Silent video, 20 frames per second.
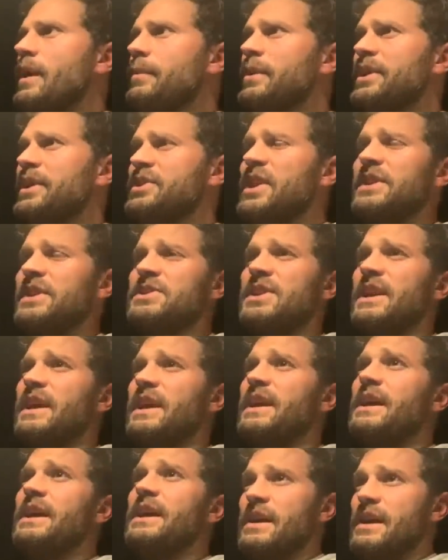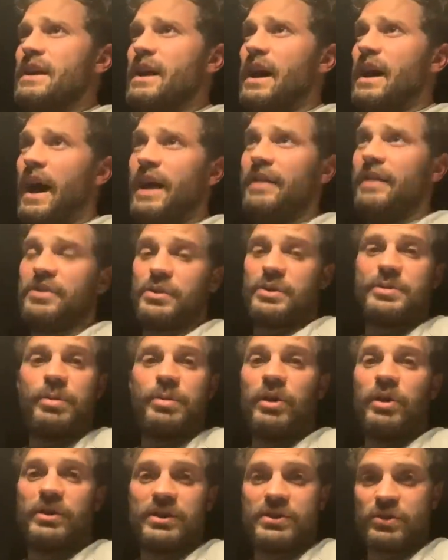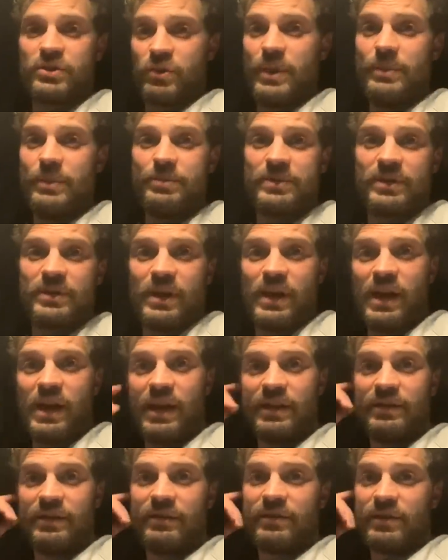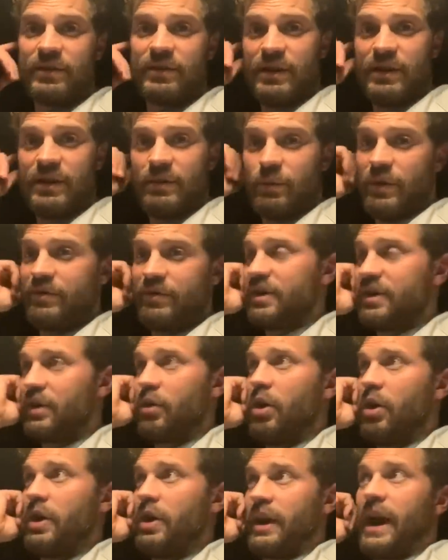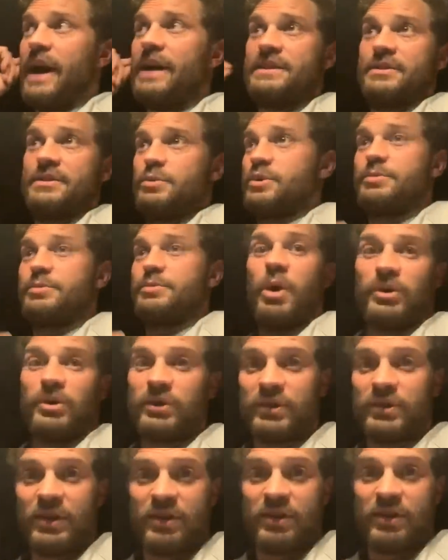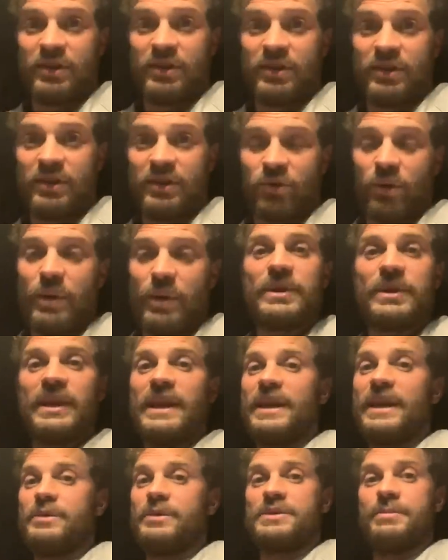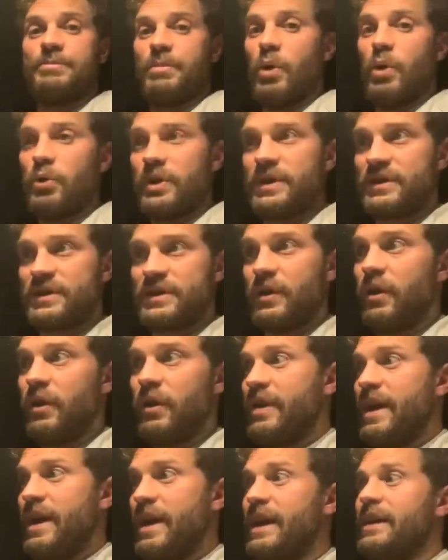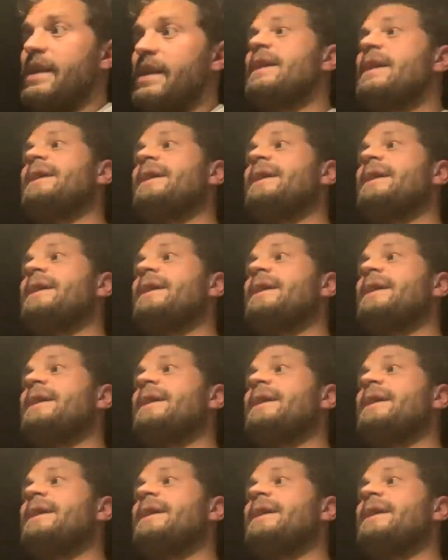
But essentially, I have to respond to the script. And with Synchronic, I just responded to the script. And then it was a bonus of them